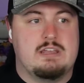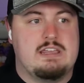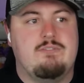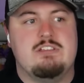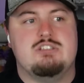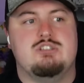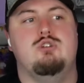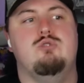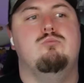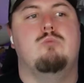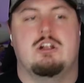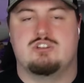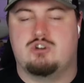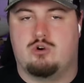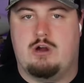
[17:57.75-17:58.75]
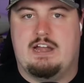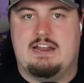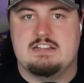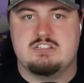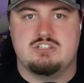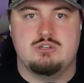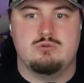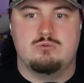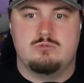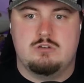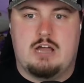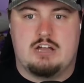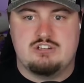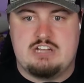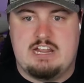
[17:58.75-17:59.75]
giving too much credit to
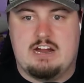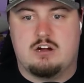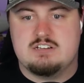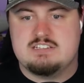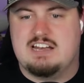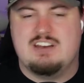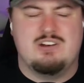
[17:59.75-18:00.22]
Najee Harris. And I